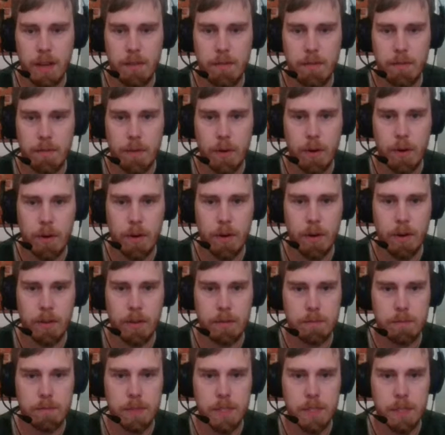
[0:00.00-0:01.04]
f4,
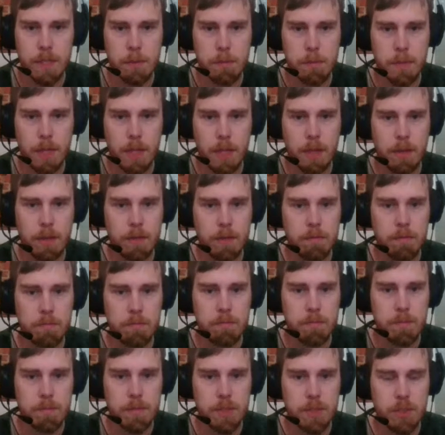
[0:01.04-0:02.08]
something
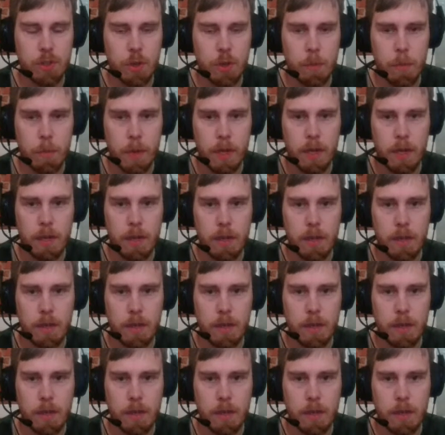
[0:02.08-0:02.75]
stupid,